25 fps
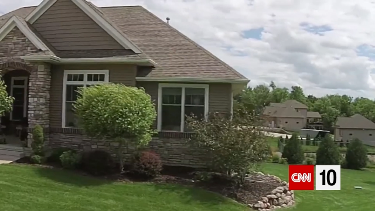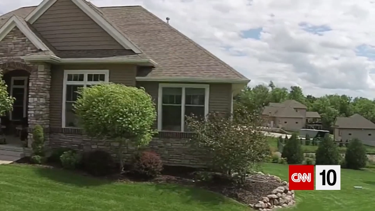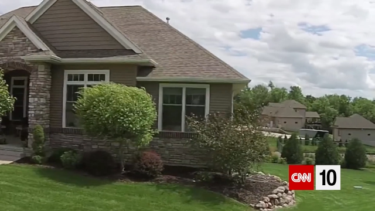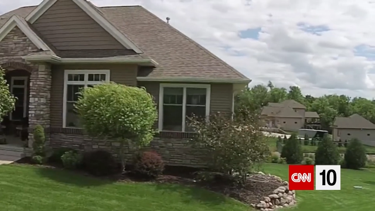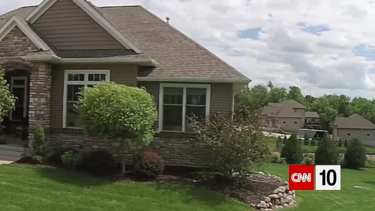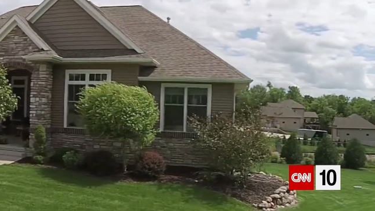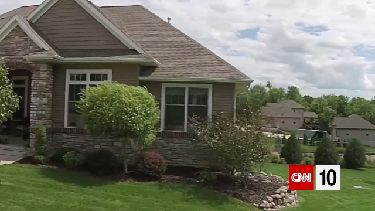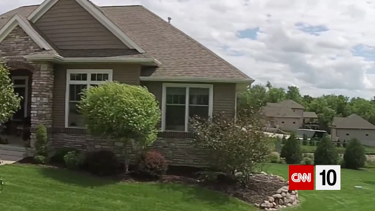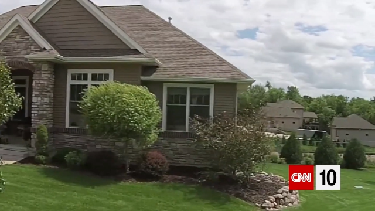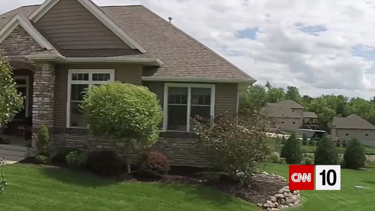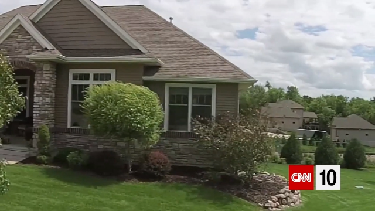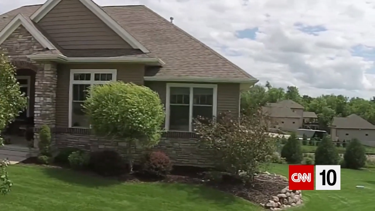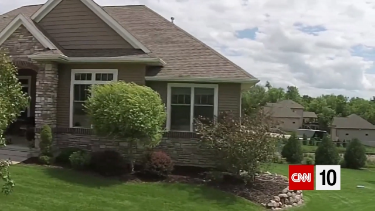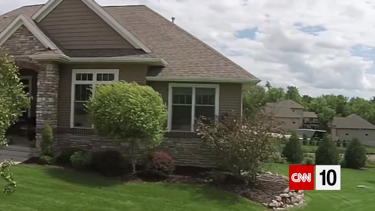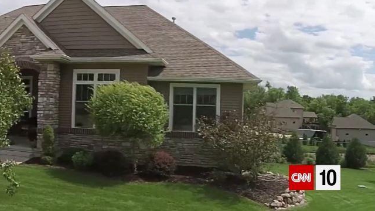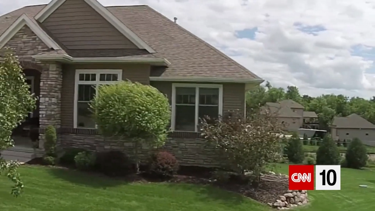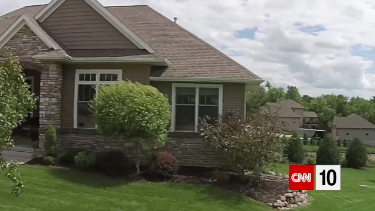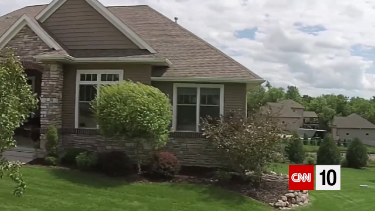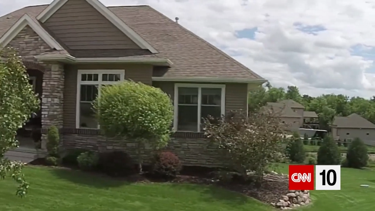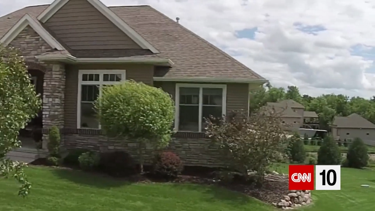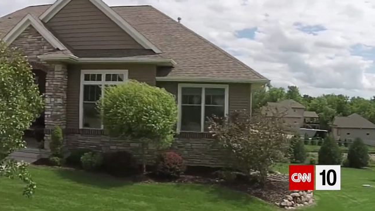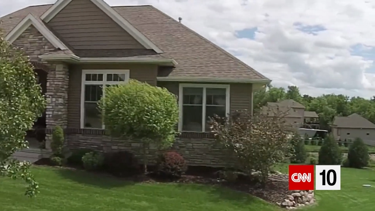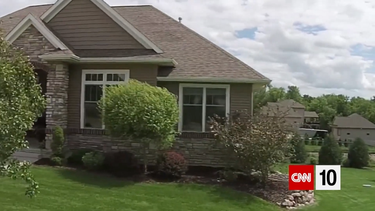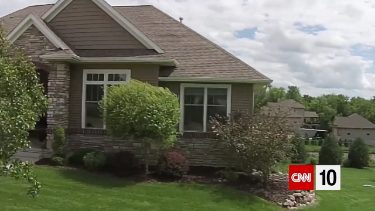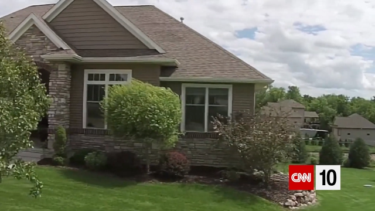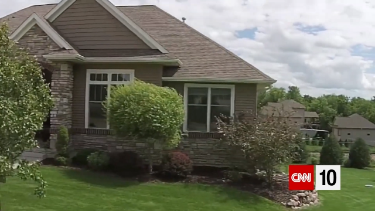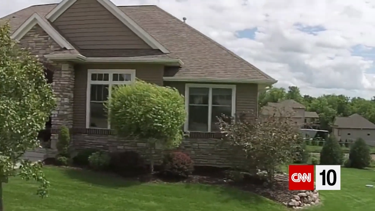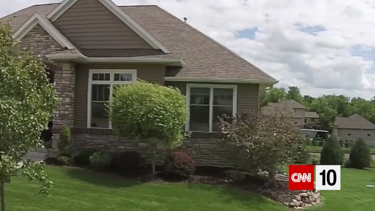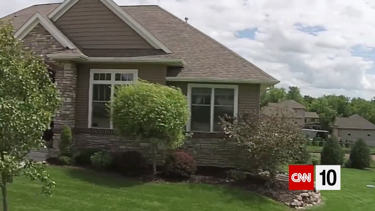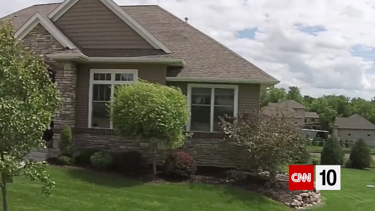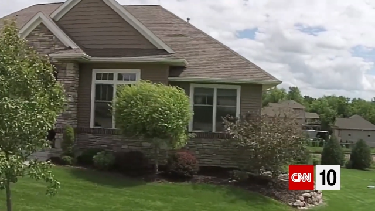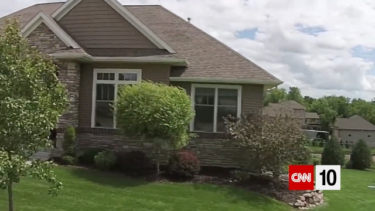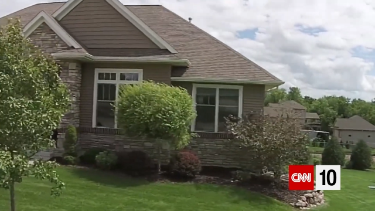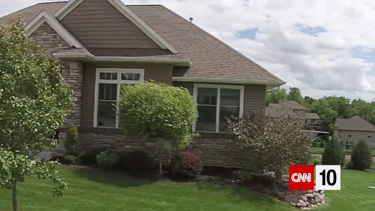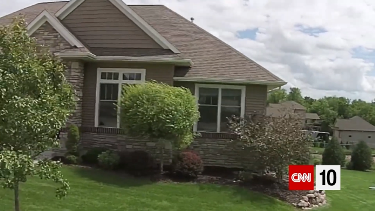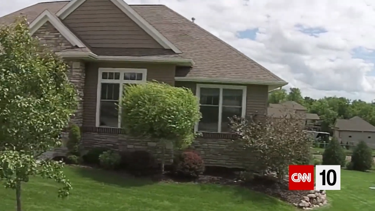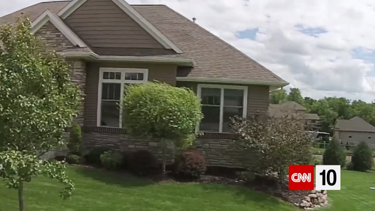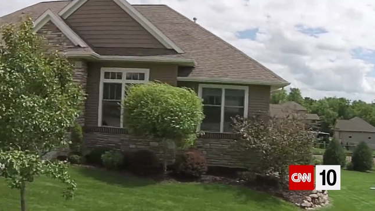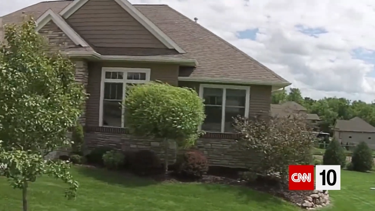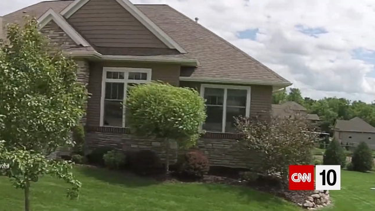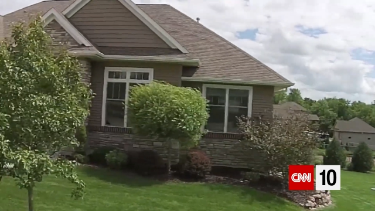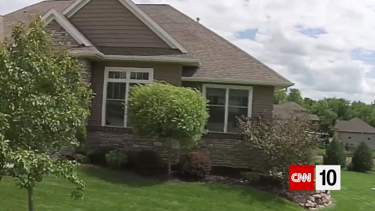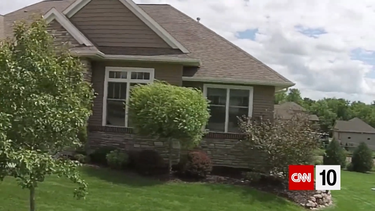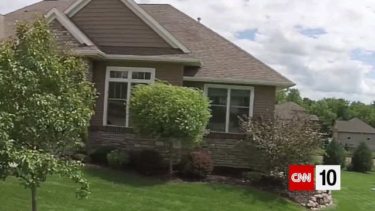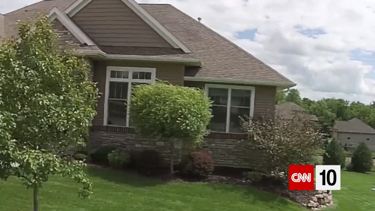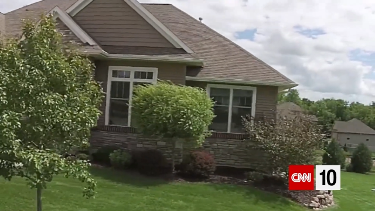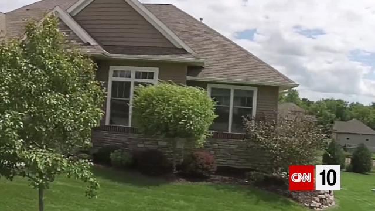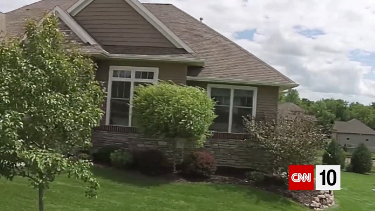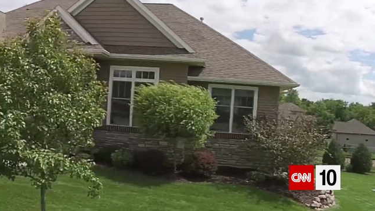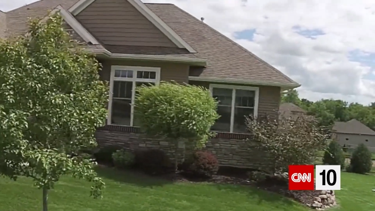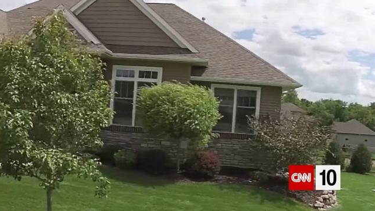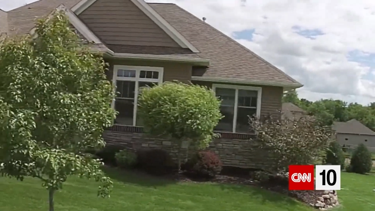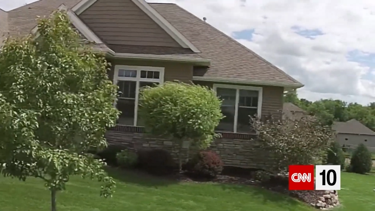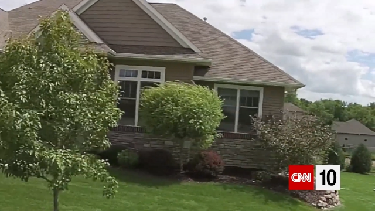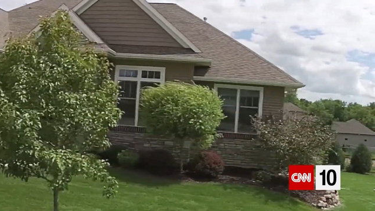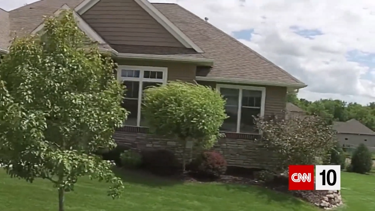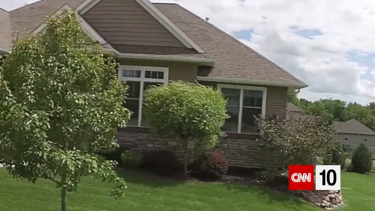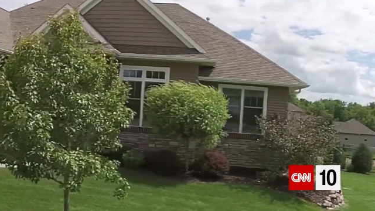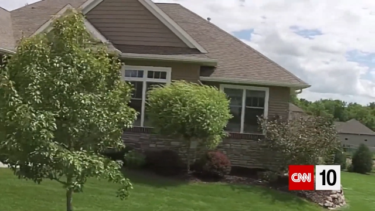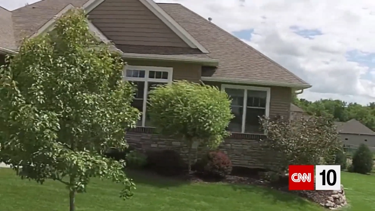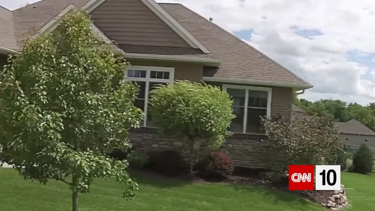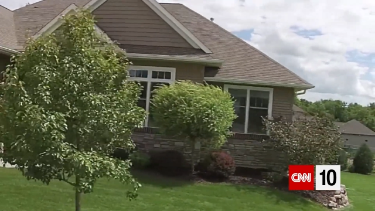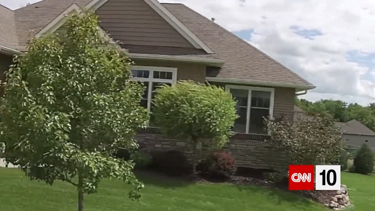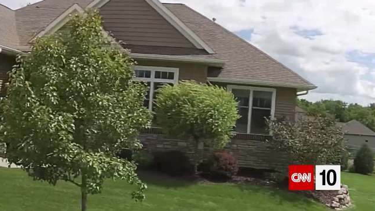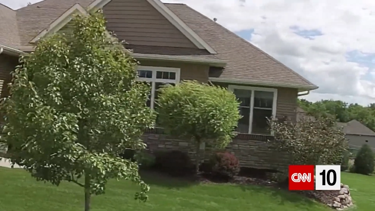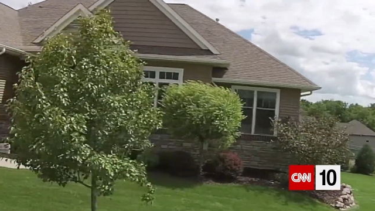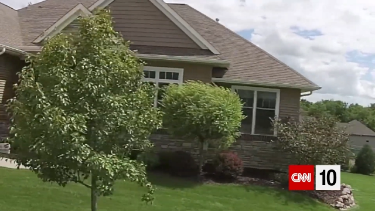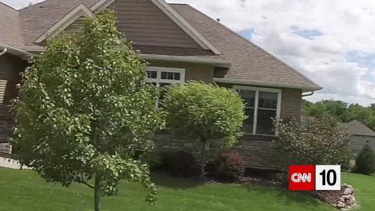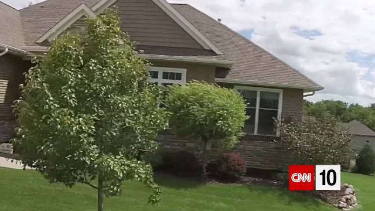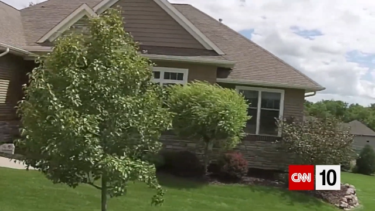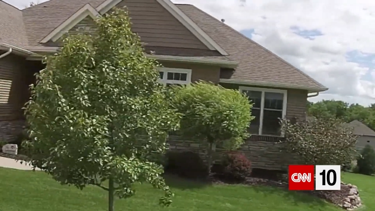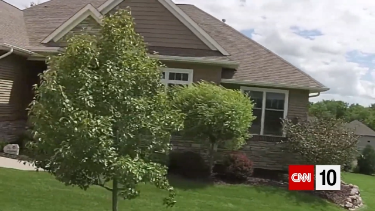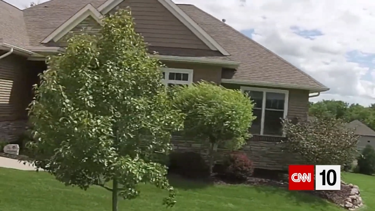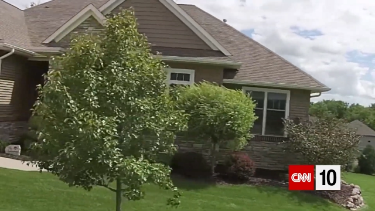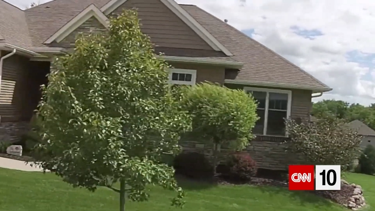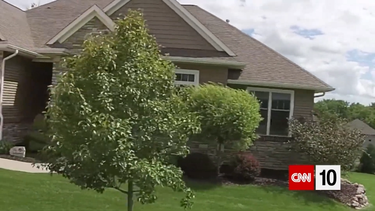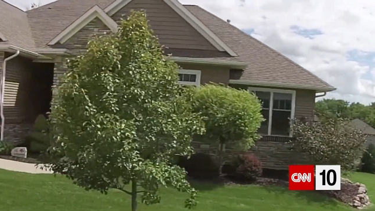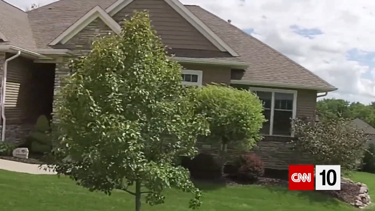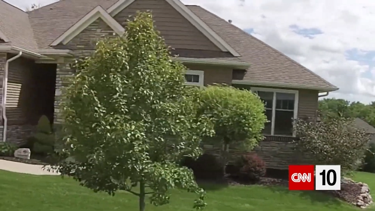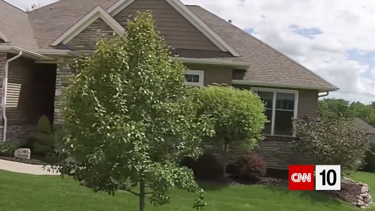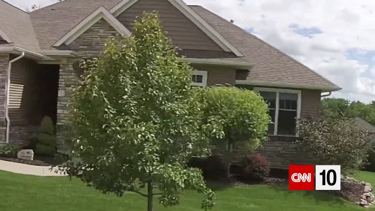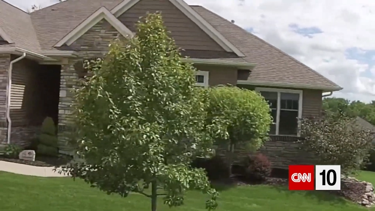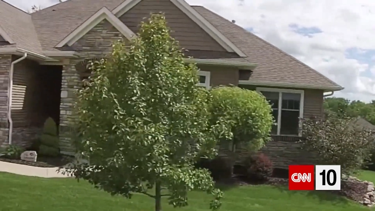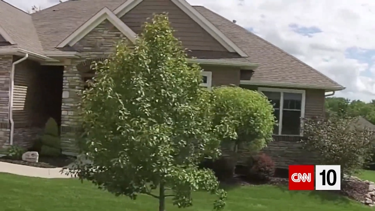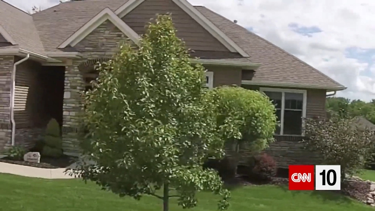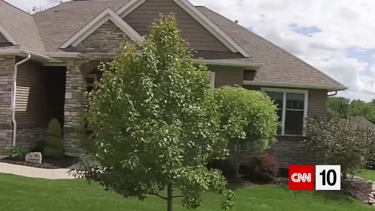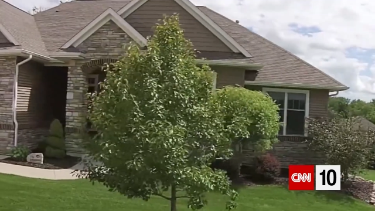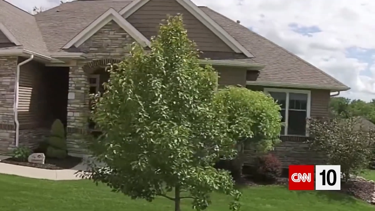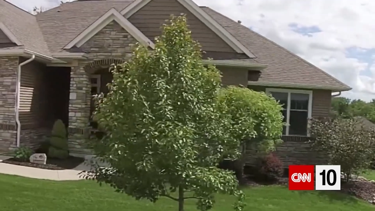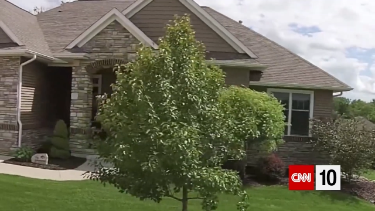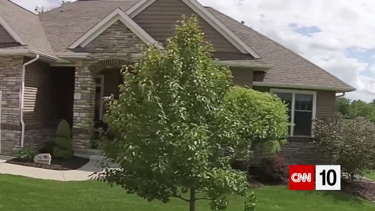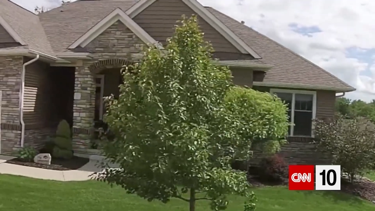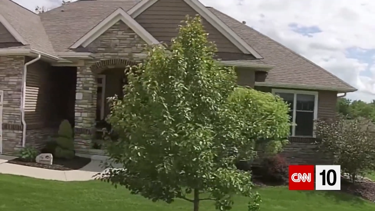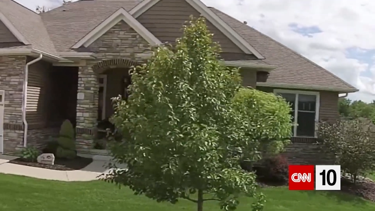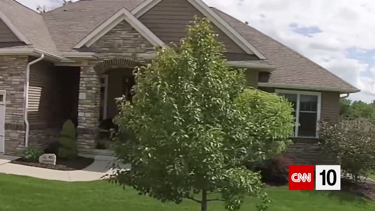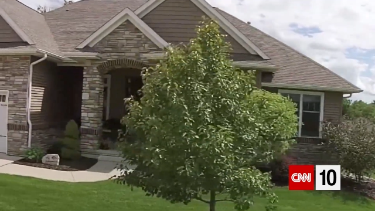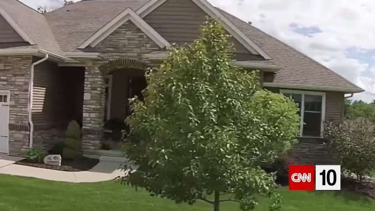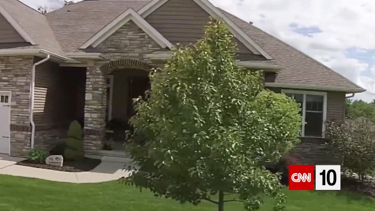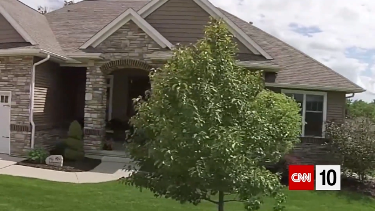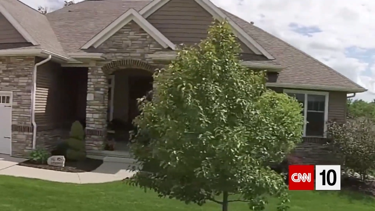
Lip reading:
No face is visible, so there are no lips to read.